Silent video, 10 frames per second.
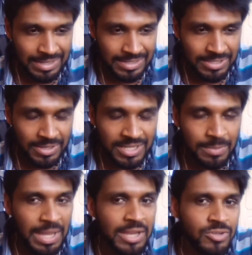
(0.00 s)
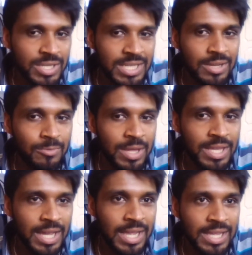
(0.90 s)
So it's going to be interesting
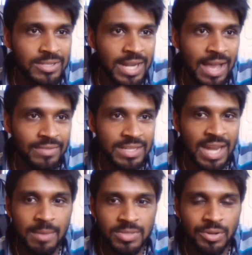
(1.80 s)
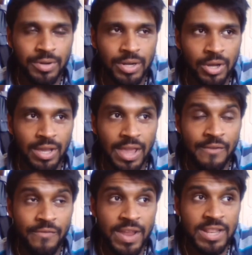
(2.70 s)
whether he's going to have the Time Stone or not.
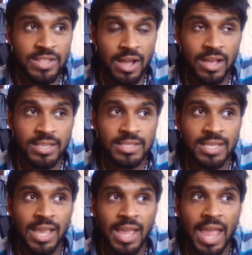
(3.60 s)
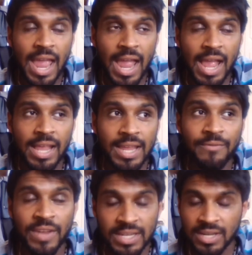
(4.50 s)
If he does
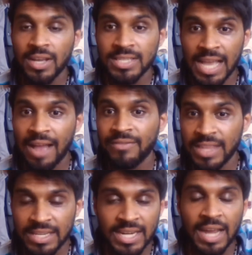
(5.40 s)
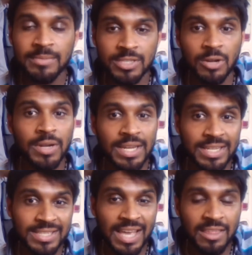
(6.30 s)
have the Time Stone in
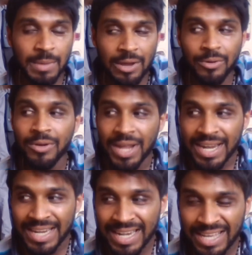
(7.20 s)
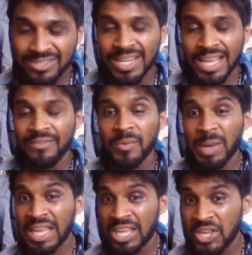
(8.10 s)
this death battle, then that's going to give
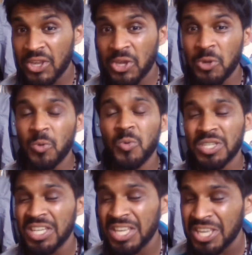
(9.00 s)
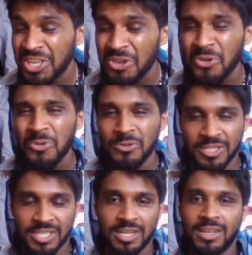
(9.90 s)
him a huge, huge